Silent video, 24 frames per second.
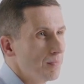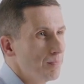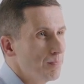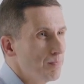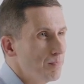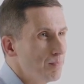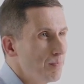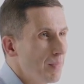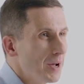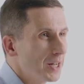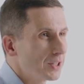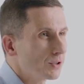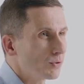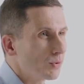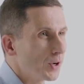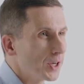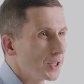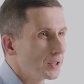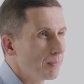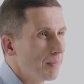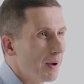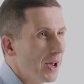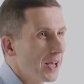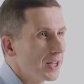
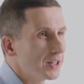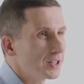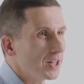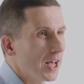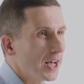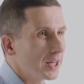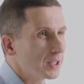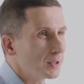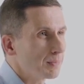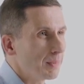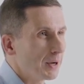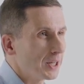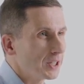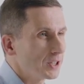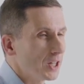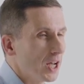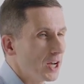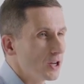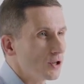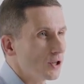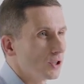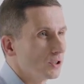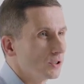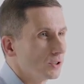metrics-based
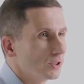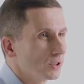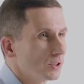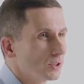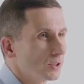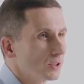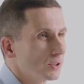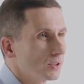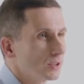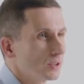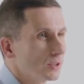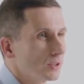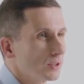expectations.